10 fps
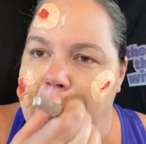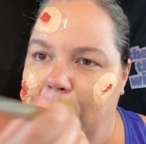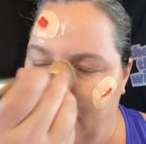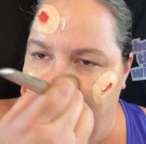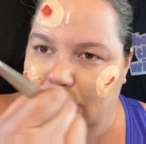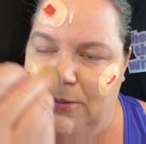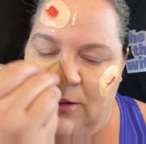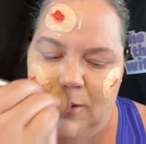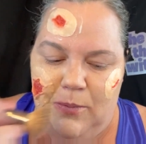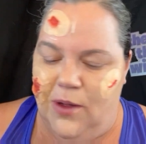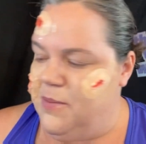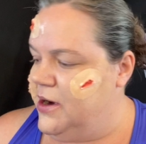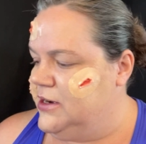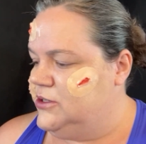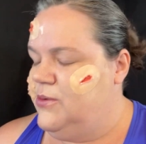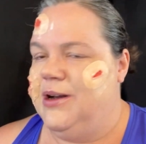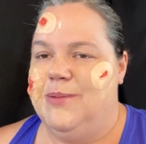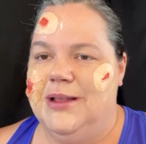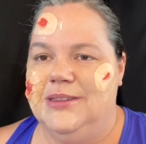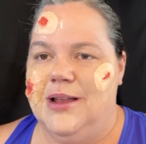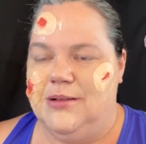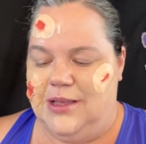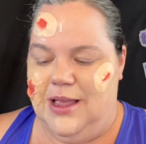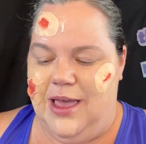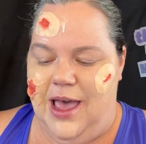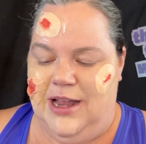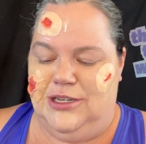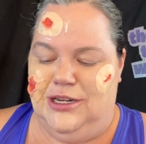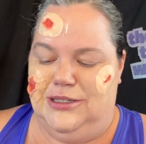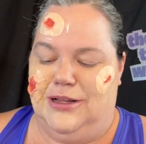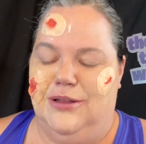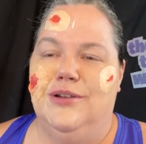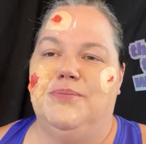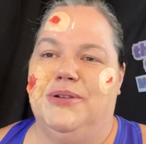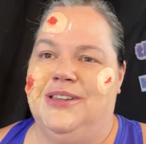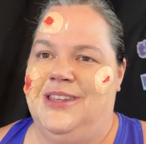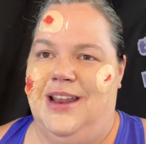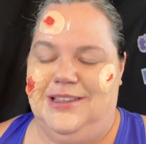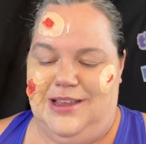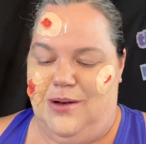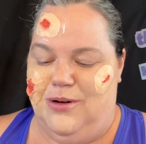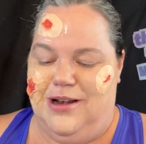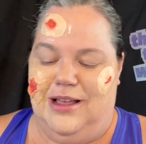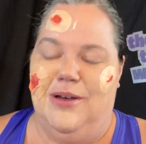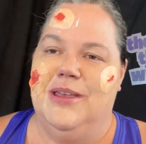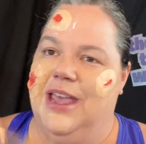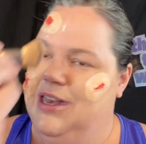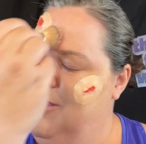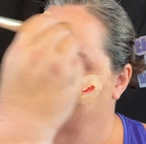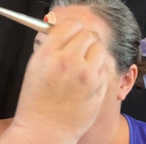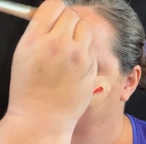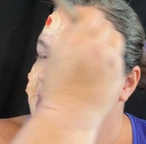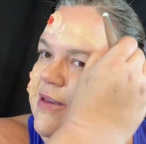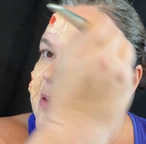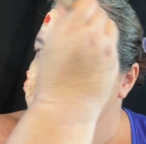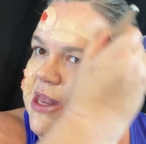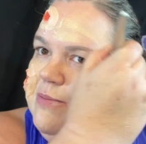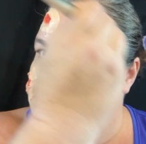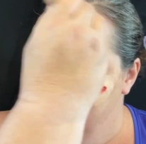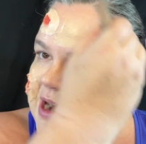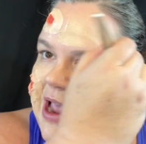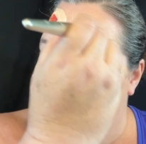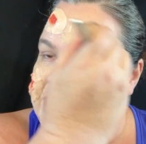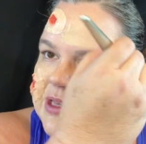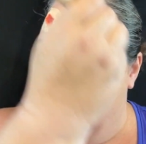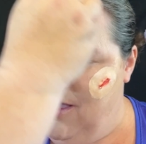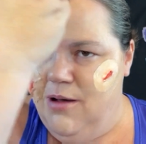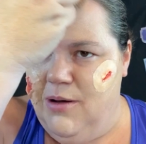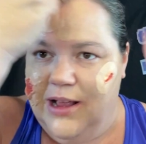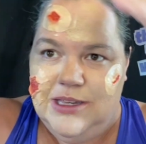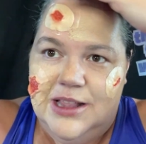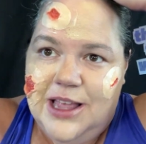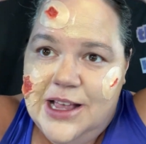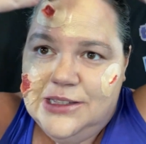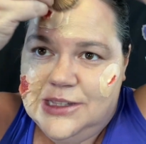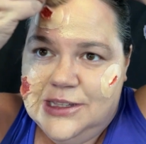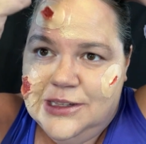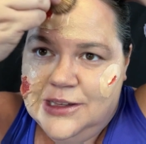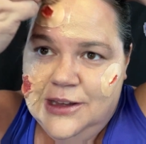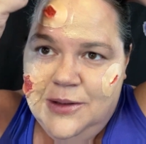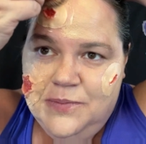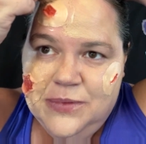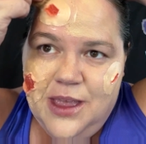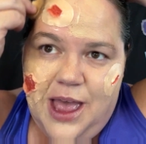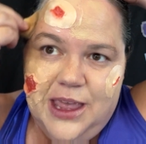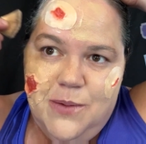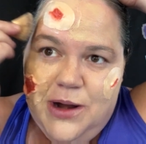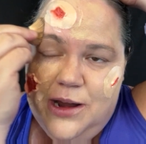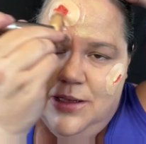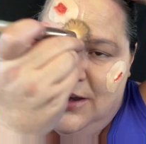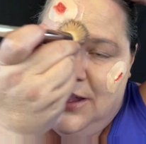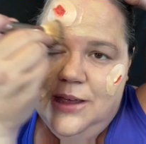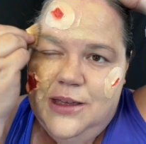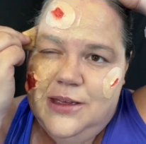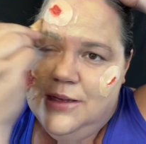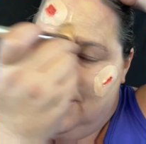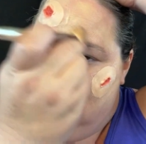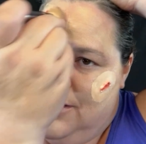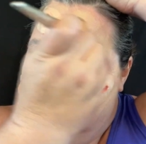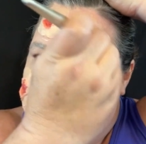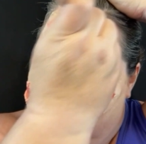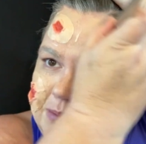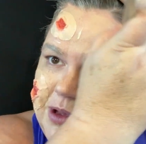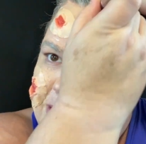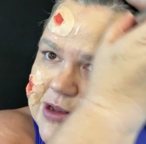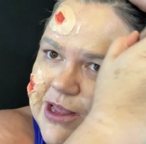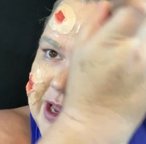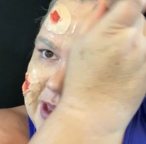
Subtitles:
He goes, you want to go to Walmart in 20 minutes? And I was like, I just glued prosthetics down. We're not going anywhere. Minimum an hour. He's like, oh. I said, unless I can wear a hoodie, but I'm going like